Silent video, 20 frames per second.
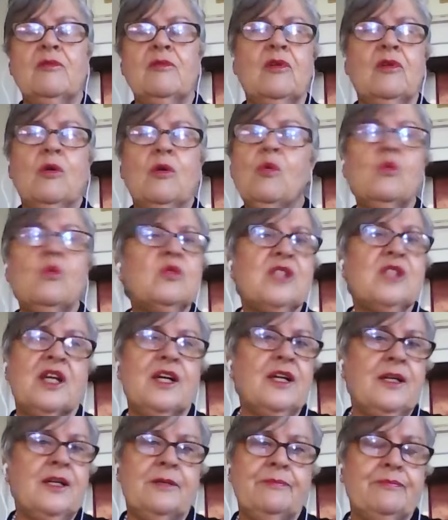all
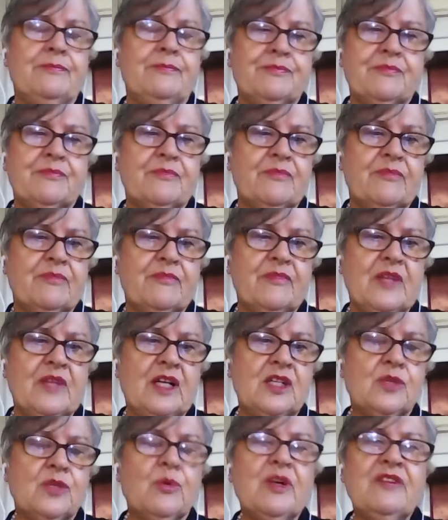day,
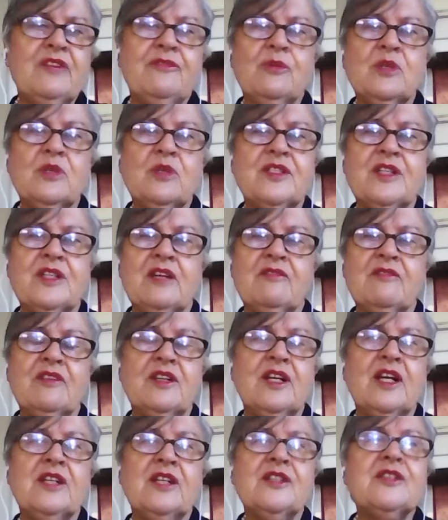24/7,
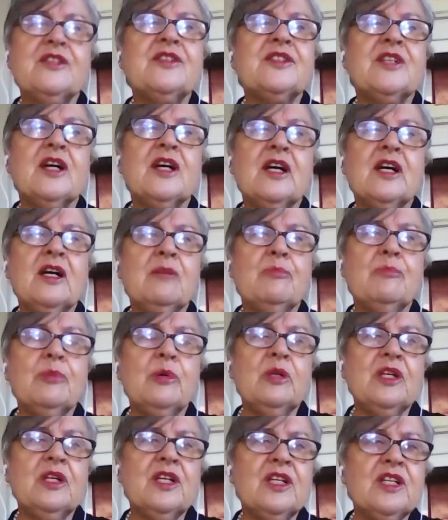and start
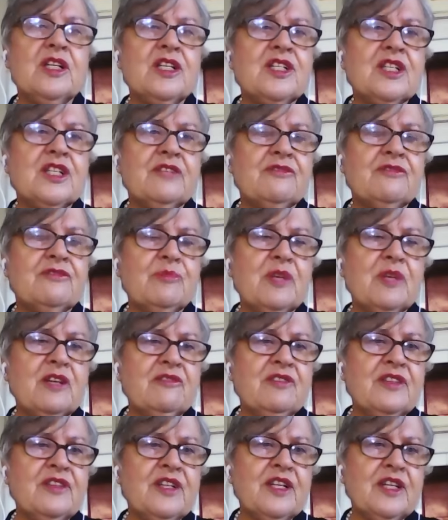pulling energy from
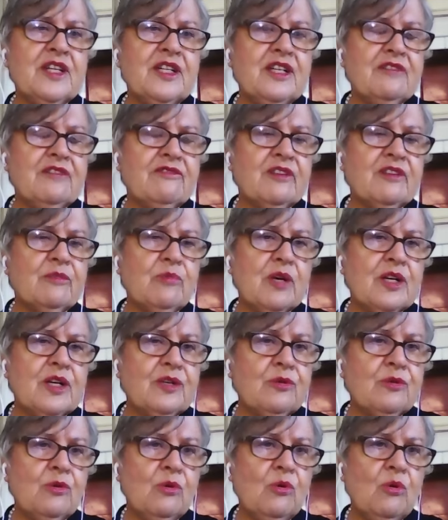everything and everyone
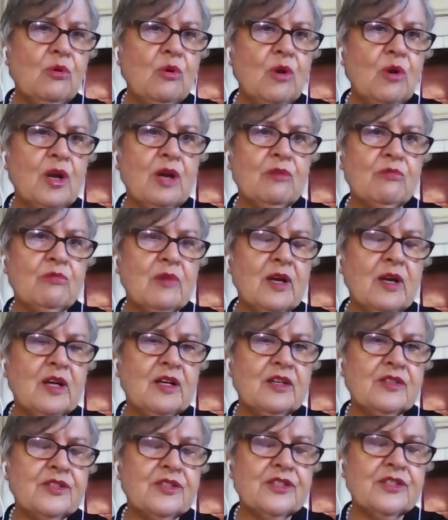all
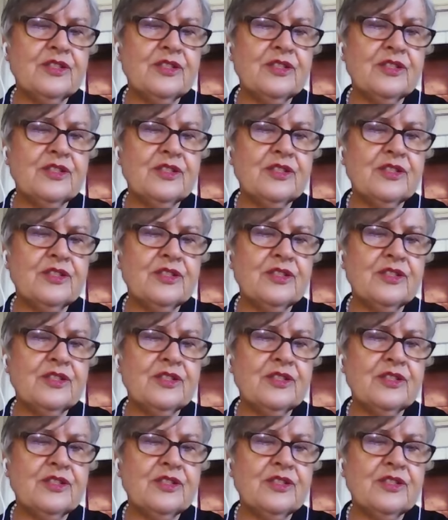around.